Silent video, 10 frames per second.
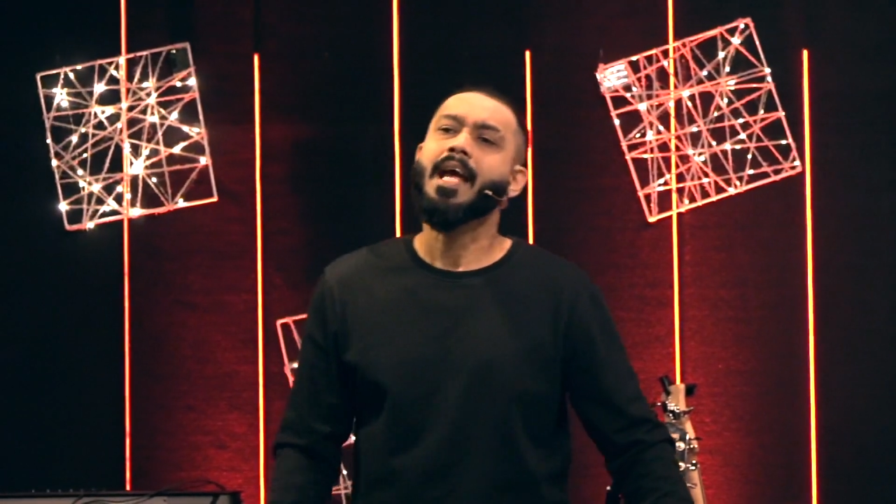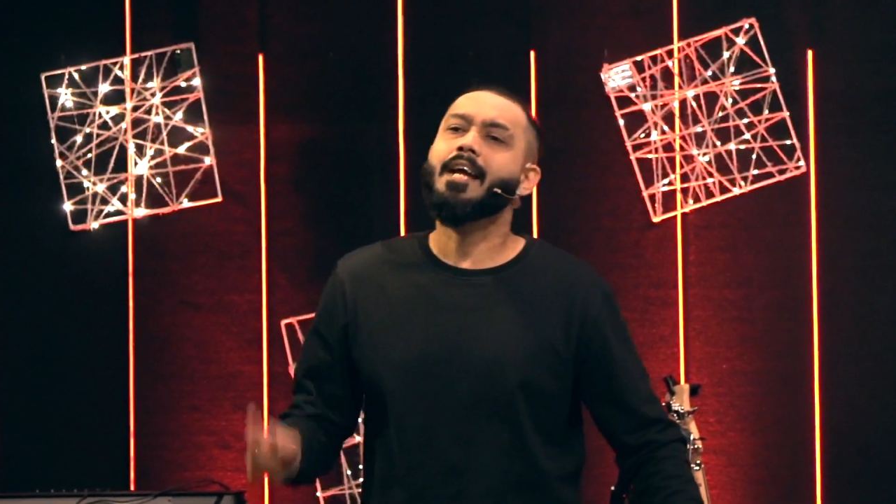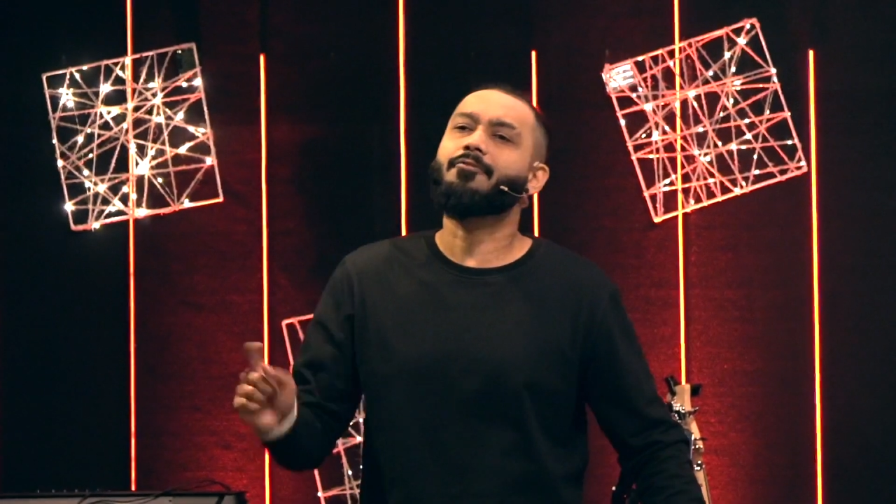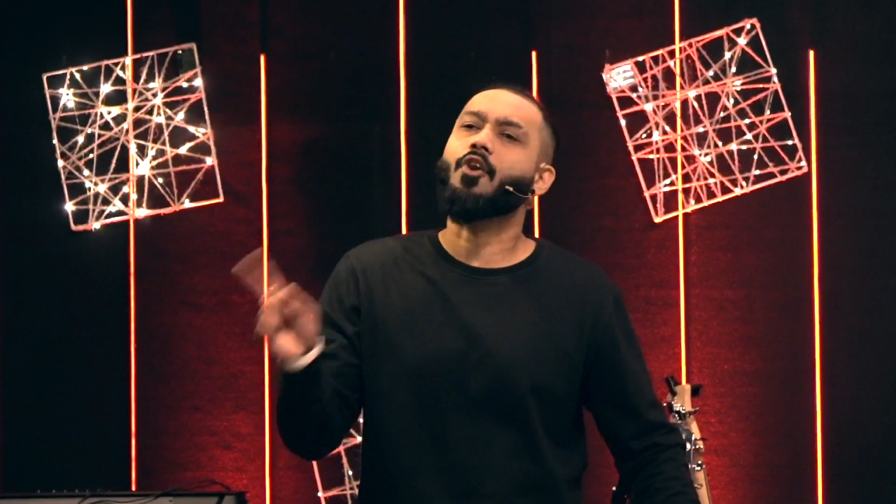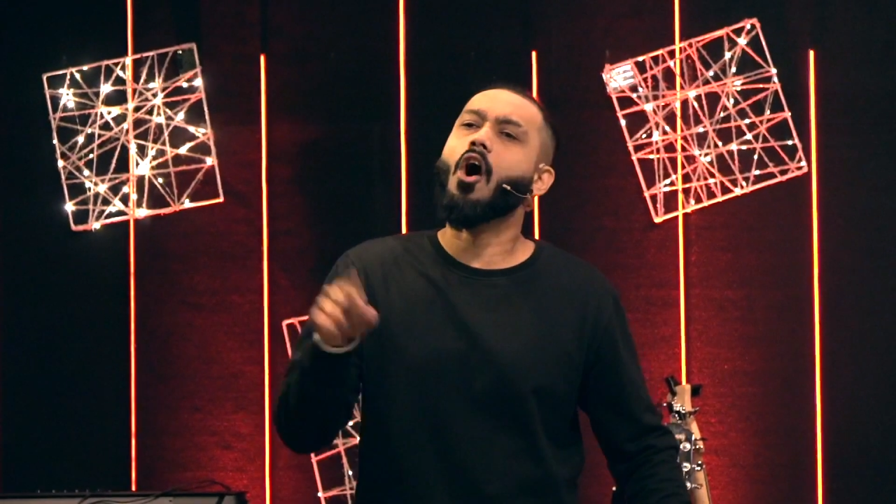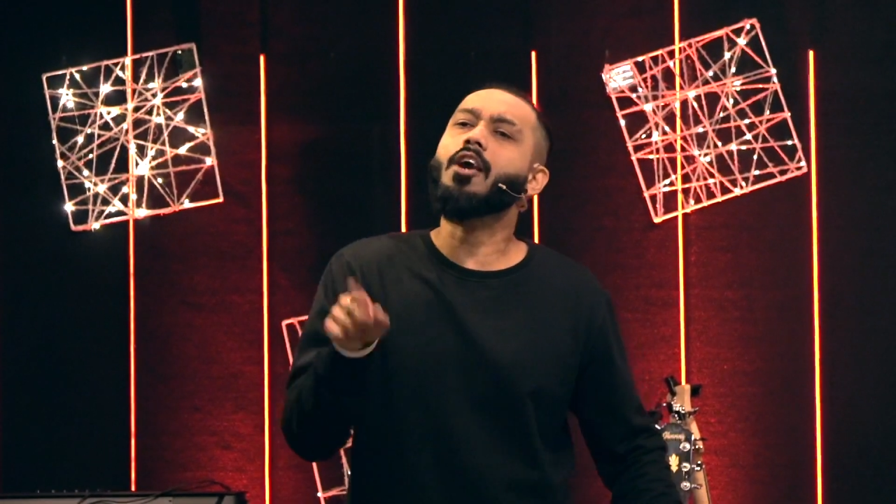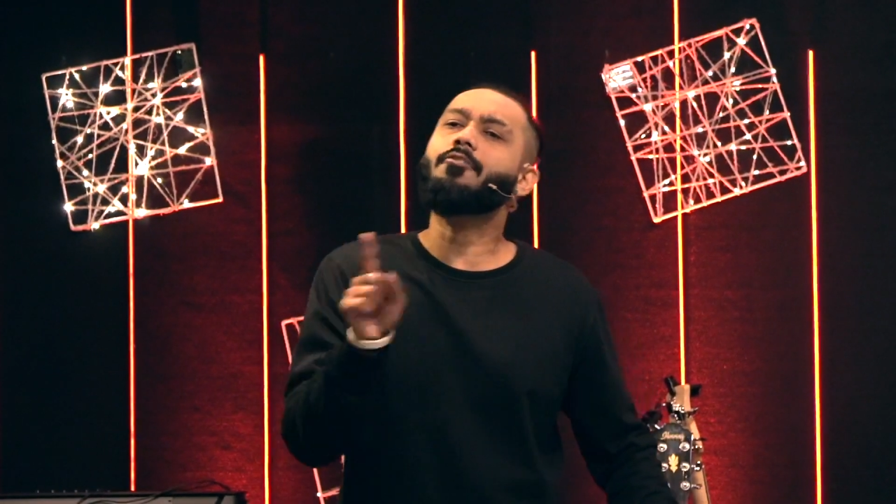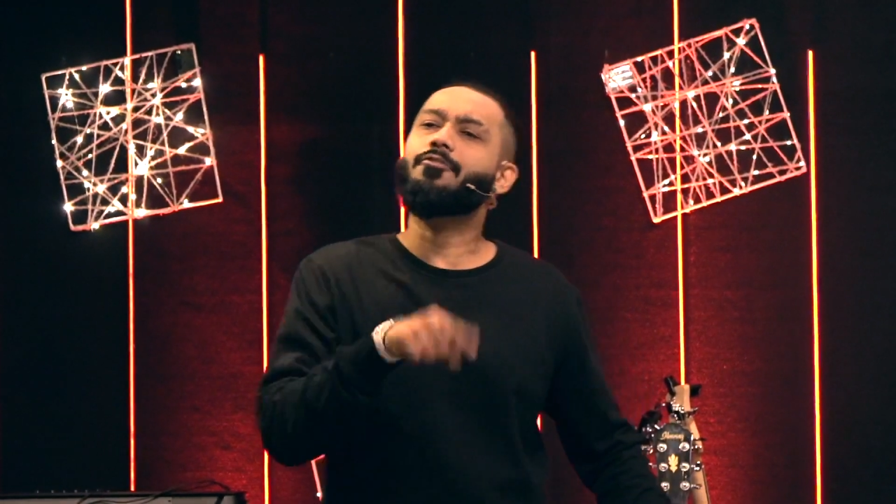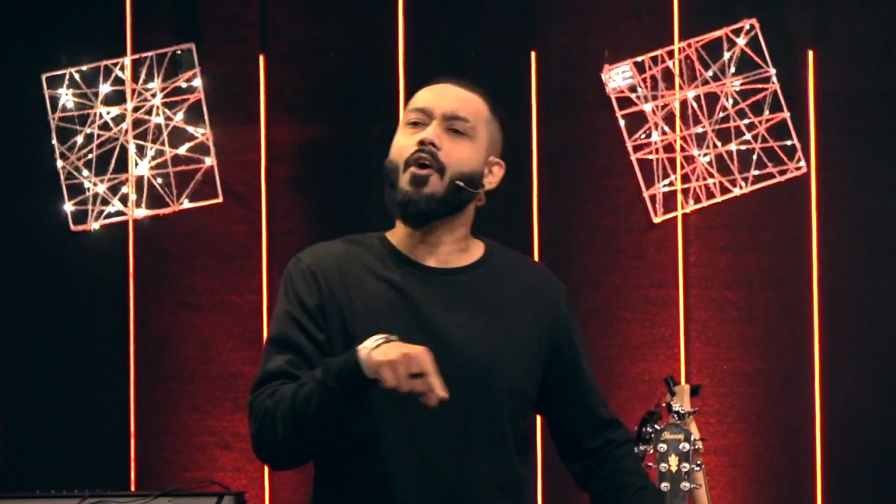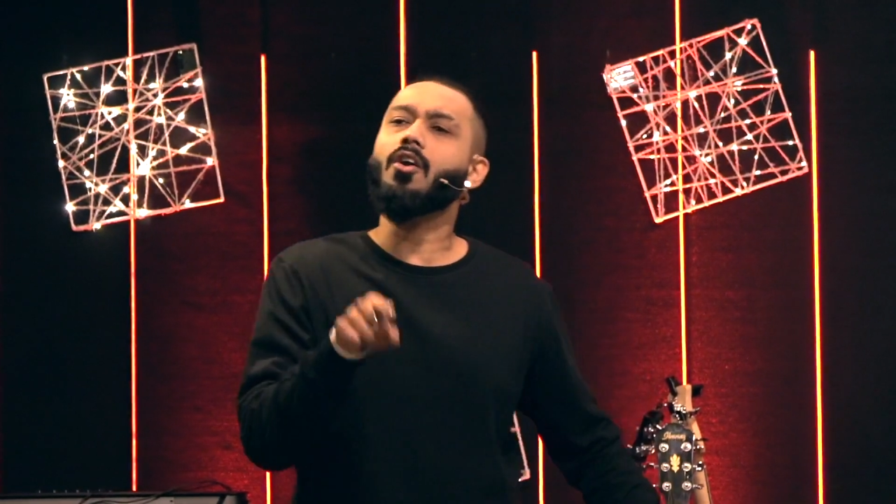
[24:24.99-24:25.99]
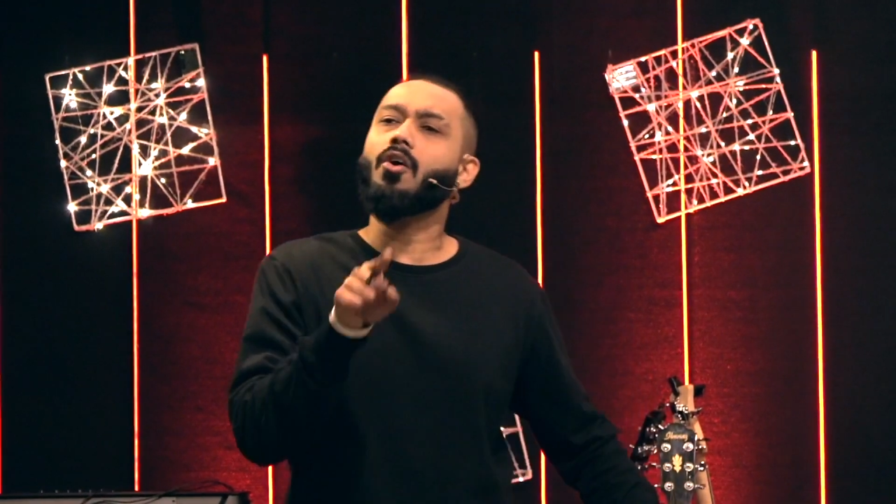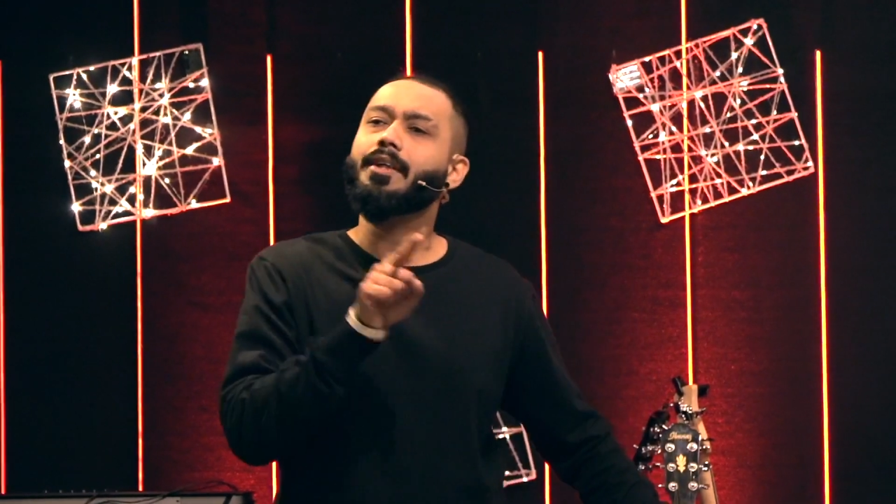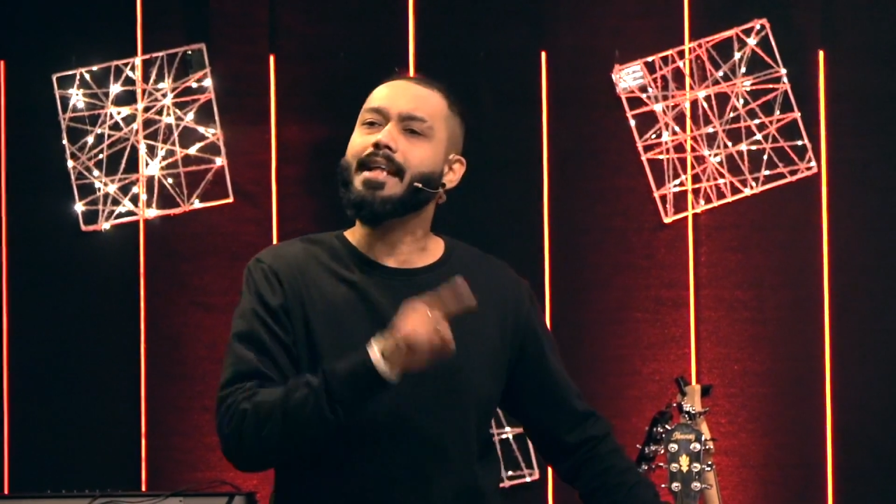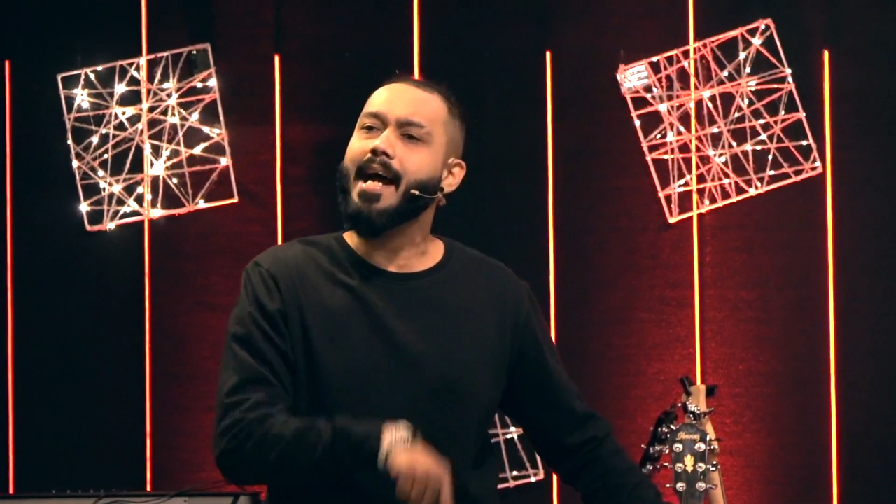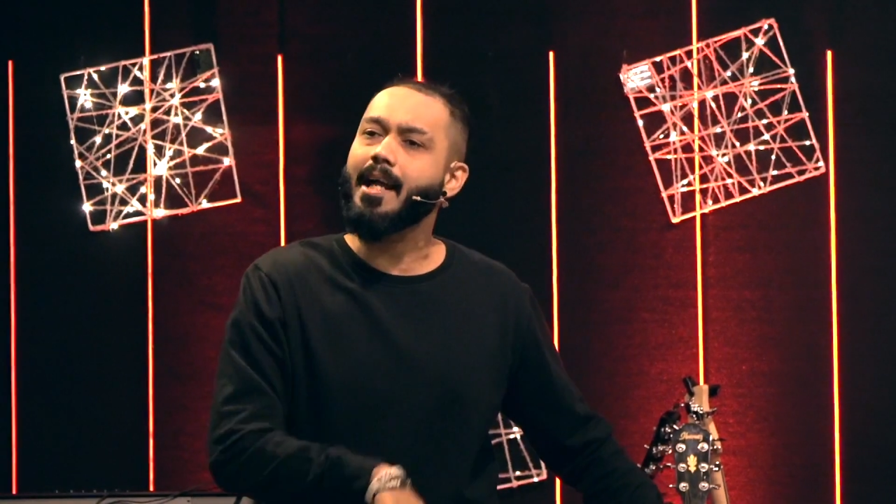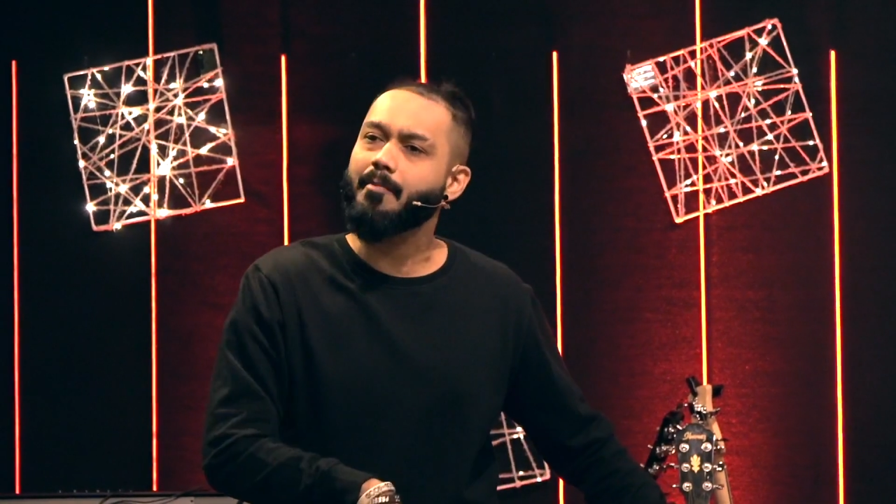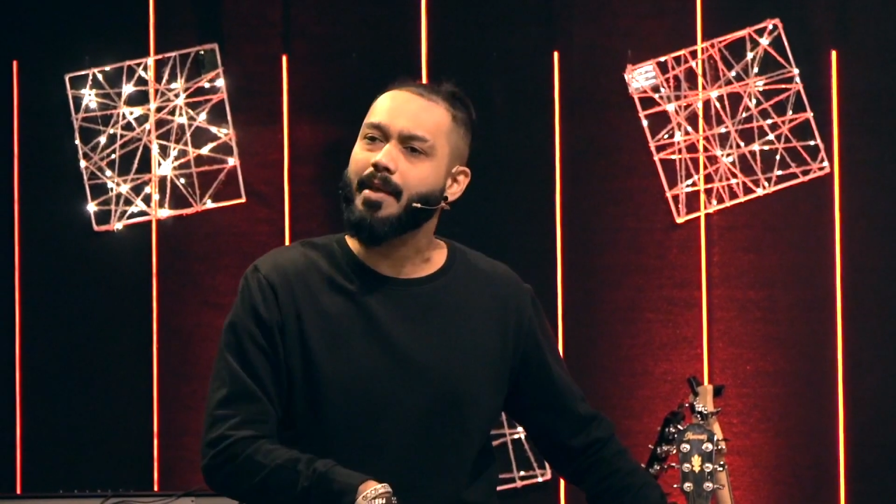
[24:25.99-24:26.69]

If God followed time,